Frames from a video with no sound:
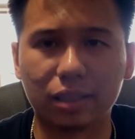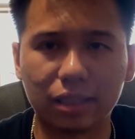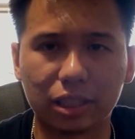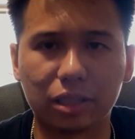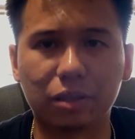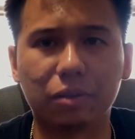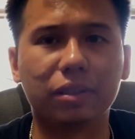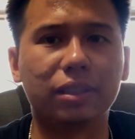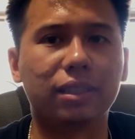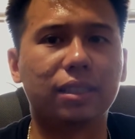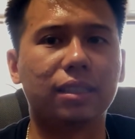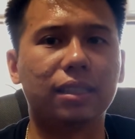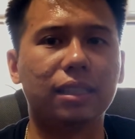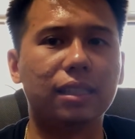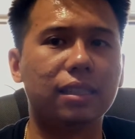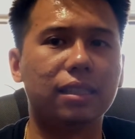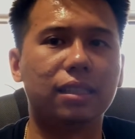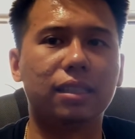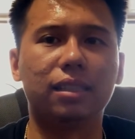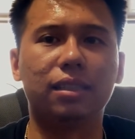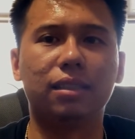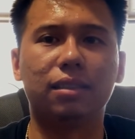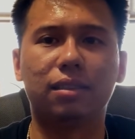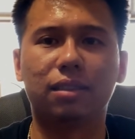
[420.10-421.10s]
so it's
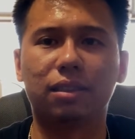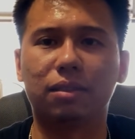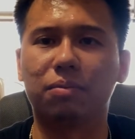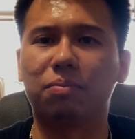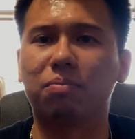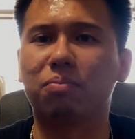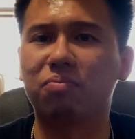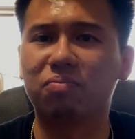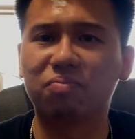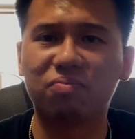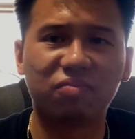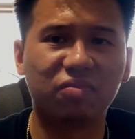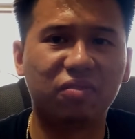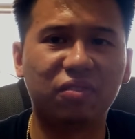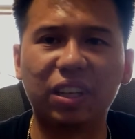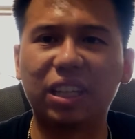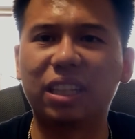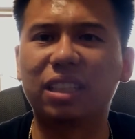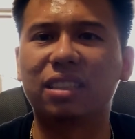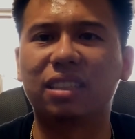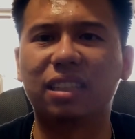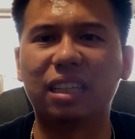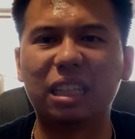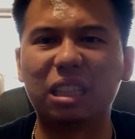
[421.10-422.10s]
easy to
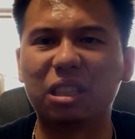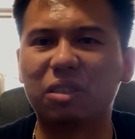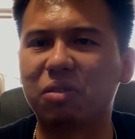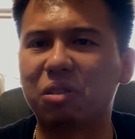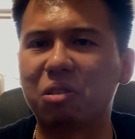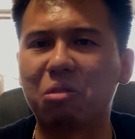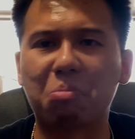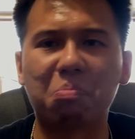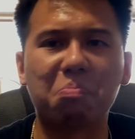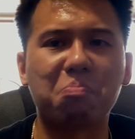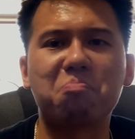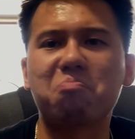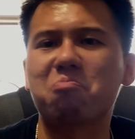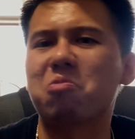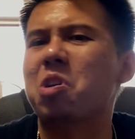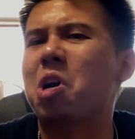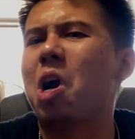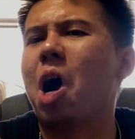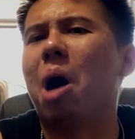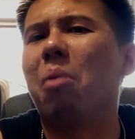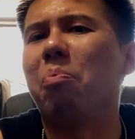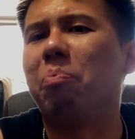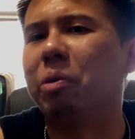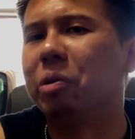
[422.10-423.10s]
fix things for a
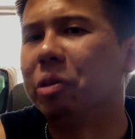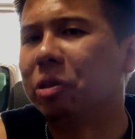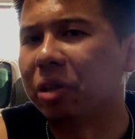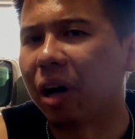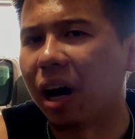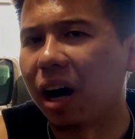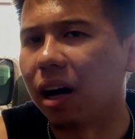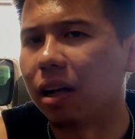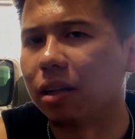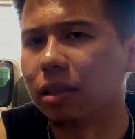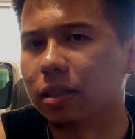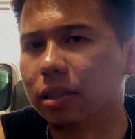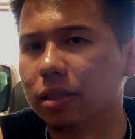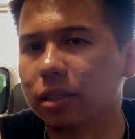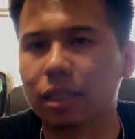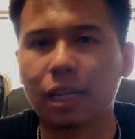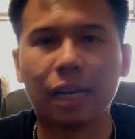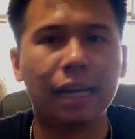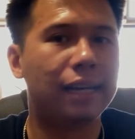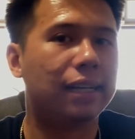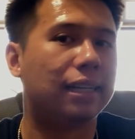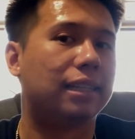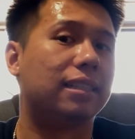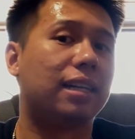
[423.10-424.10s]
couple dollars.
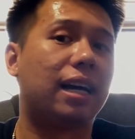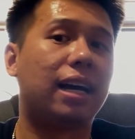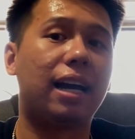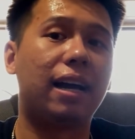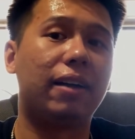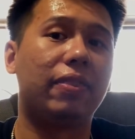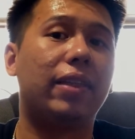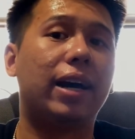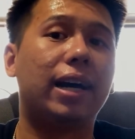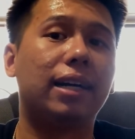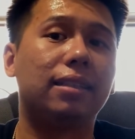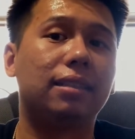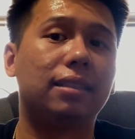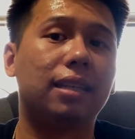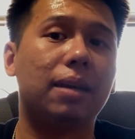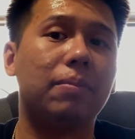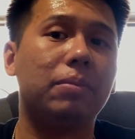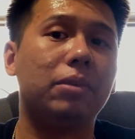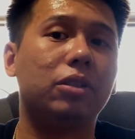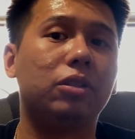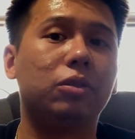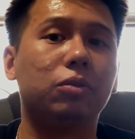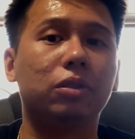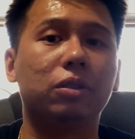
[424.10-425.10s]
Because I had that same
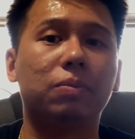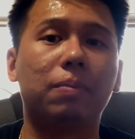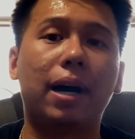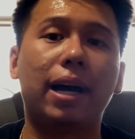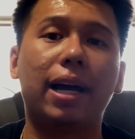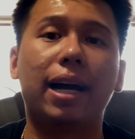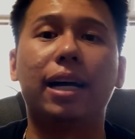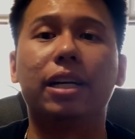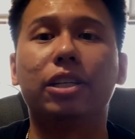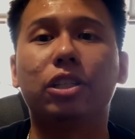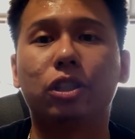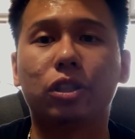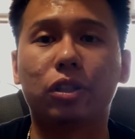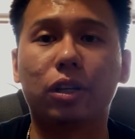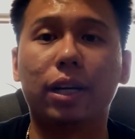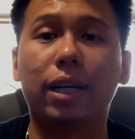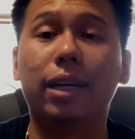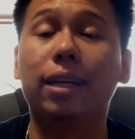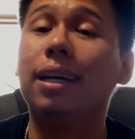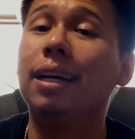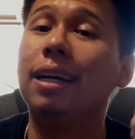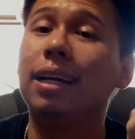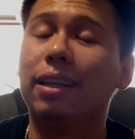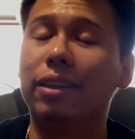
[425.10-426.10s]
issue with my ashtray.